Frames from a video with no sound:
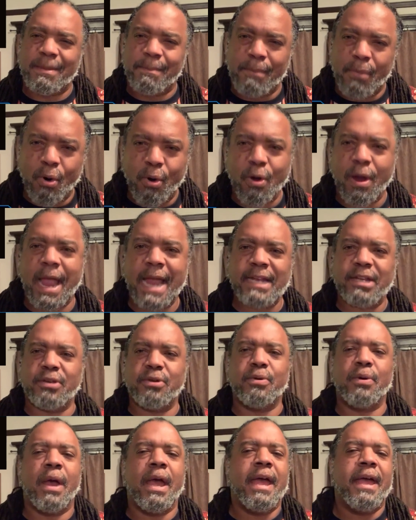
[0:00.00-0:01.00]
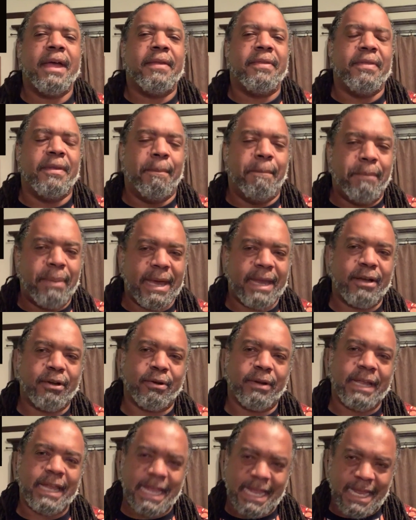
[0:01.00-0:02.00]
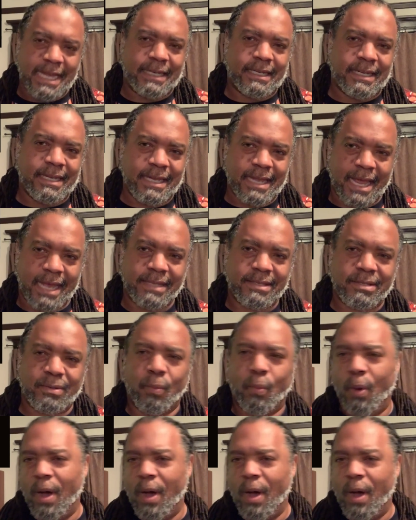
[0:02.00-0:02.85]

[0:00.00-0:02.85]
and the more I do, the better it gets.